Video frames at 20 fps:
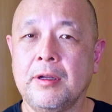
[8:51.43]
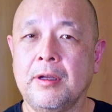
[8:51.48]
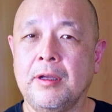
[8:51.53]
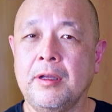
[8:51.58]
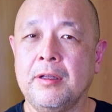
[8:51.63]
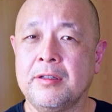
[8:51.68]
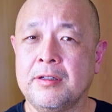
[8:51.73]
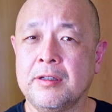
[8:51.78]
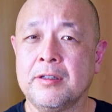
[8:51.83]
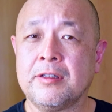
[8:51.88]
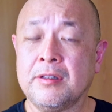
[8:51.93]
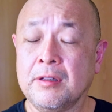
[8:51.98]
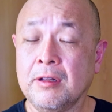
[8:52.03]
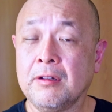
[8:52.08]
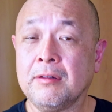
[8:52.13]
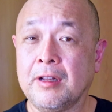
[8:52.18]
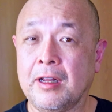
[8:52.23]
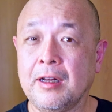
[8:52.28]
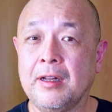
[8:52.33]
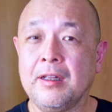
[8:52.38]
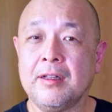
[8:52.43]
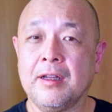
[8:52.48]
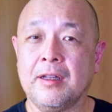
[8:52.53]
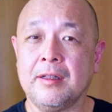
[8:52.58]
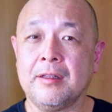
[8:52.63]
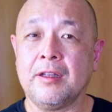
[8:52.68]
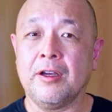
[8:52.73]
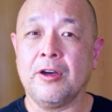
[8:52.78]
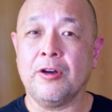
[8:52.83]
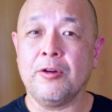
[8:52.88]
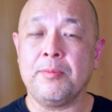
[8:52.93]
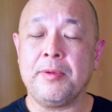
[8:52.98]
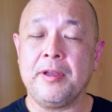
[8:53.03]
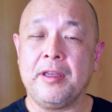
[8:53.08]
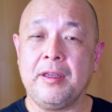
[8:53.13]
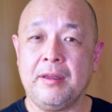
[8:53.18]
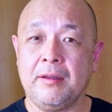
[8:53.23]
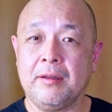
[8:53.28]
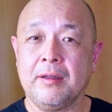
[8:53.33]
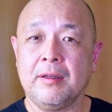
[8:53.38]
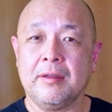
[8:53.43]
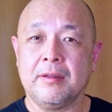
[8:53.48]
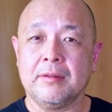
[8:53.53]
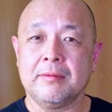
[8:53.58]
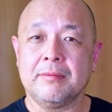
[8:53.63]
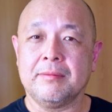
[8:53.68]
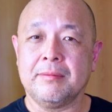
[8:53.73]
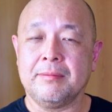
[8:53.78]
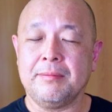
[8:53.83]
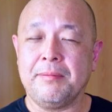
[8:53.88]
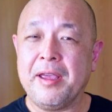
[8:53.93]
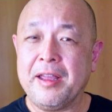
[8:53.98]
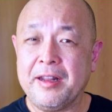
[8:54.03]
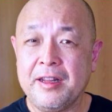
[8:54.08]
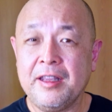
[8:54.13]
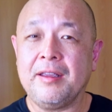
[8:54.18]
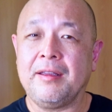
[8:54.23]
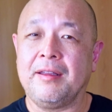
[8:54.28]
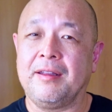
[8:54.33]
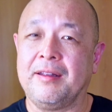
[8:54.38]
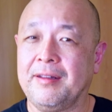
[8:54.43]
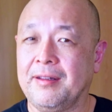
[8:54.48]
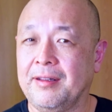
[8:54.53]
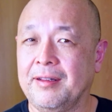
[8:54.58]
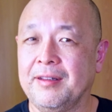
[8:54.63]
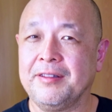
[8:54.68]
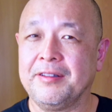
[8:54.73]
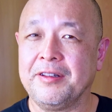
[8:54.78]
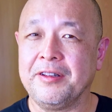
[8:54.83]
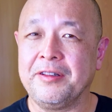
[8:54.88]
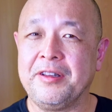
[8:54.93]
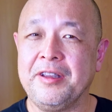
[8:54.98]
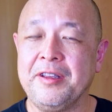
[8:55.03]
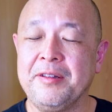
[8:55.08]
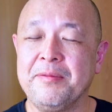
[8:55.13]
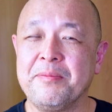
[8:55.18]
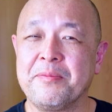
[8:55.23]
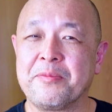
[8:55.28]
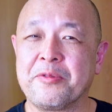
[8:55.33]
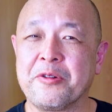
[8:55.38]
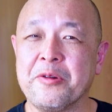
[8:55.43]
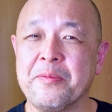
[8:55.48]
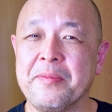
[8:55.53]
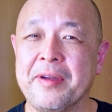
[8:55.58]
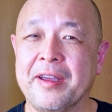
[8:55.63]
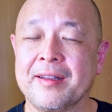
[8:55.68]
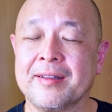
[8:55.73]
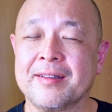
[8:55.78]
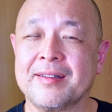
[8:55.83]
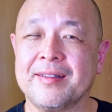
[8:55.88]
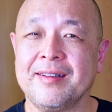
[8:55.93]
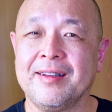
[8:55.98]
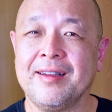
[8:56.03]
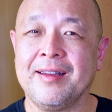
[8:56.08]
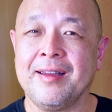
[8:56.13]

It is not likely that there will be many 13 Pro Max